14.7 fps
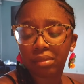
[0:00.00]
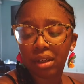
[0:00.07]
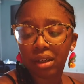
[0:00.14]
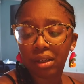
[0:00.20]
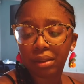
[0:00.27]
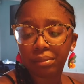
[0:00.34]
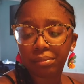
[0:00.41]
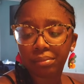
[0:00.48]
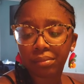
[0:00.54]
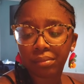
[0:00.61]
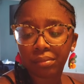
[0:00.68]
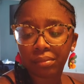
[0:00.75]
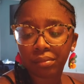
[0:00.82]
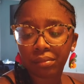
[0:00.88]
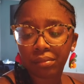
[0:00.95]

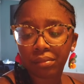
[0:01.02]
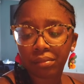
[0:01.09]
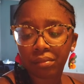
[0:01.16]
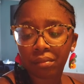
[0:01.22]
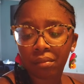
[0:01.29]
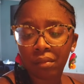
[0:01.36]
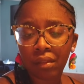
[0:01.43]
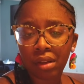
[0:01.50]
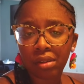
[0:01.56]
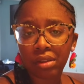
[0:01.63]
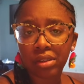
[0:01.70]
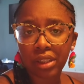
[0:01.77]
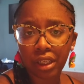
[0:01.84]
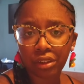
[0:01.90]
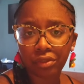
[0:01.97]

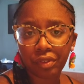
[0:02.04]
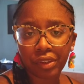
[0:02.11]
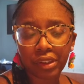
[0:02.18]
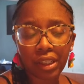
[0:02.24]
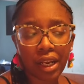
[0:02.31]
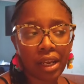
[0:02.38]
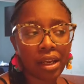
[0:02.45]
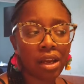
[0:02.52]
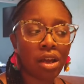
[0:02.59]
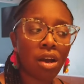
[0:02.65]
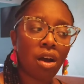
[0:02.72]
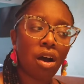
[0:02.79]
the schedule for today